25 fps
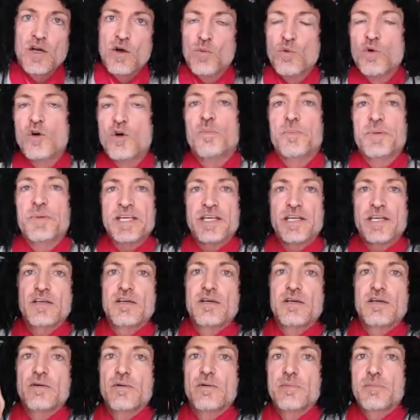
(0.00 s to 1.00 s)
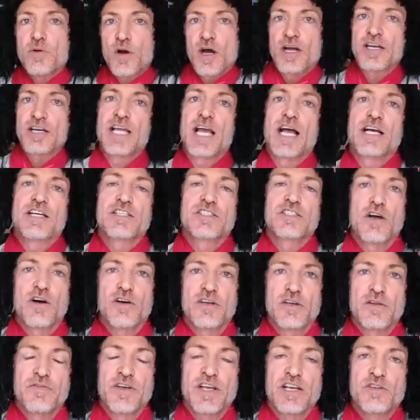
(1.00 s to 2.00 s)
will be broadcast
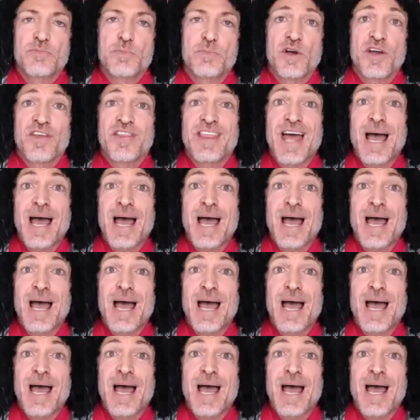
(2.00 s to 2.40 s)
onto Facebook.